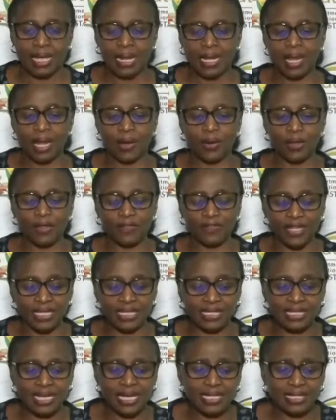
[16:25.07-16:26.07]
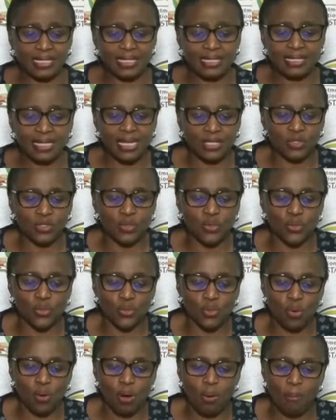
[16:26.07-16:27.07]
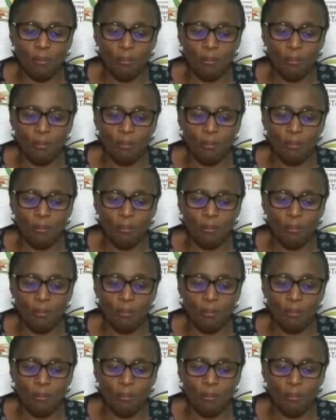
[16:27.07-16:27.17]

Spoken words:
Now, if the instruction says to you,